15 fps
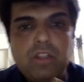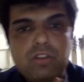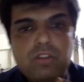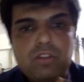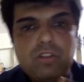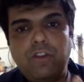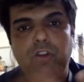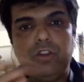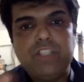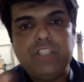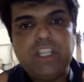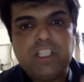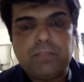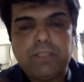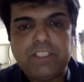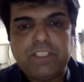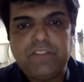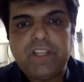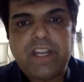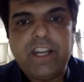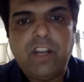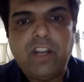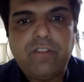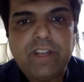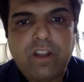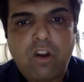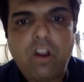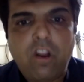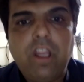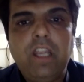So if you're using a specific kind of
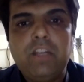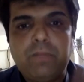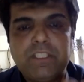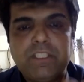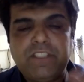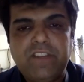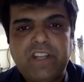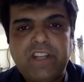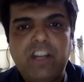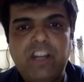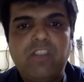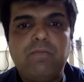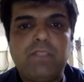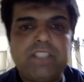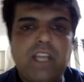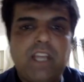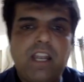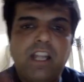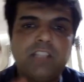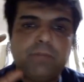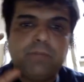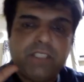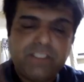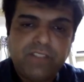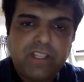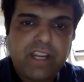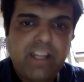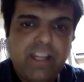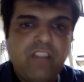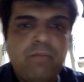an oil, specific kind of masala,
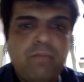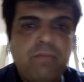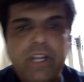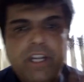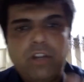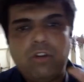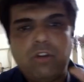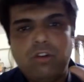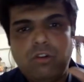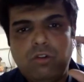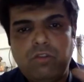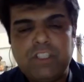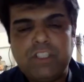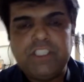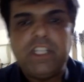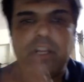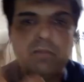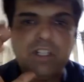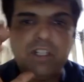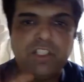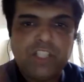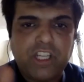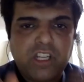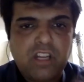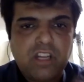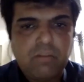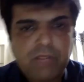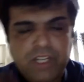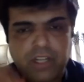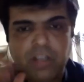specific kind of potato, vegetable,
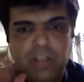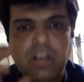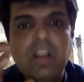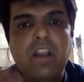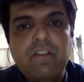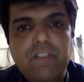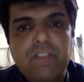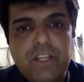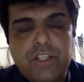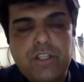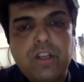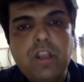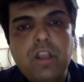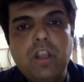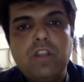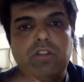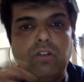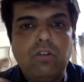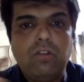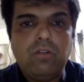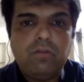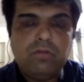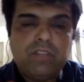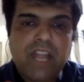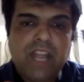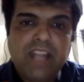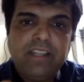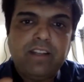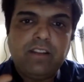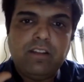chicken, mutton, fish, so
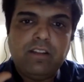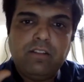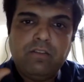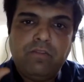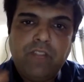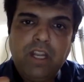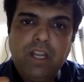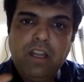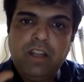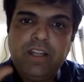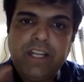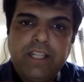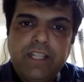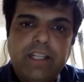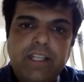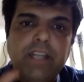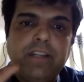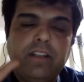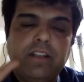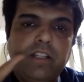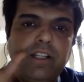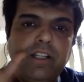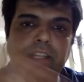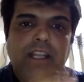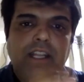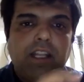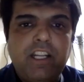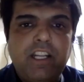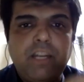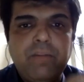that will dictate the
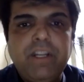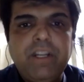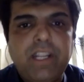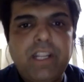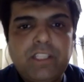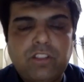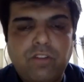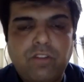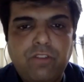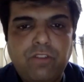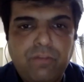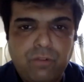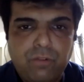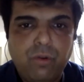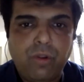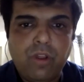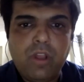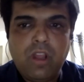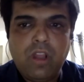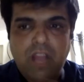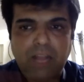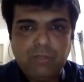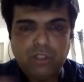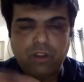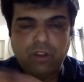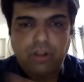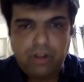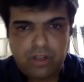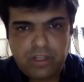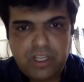ultimate taste of your food. I'm sure
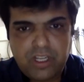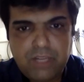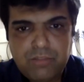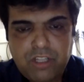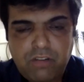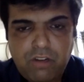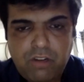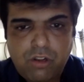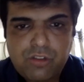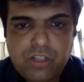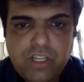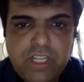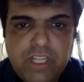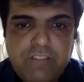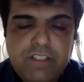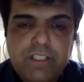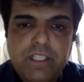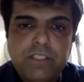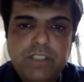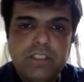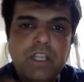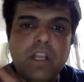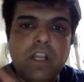Naeem sir will also agree with this.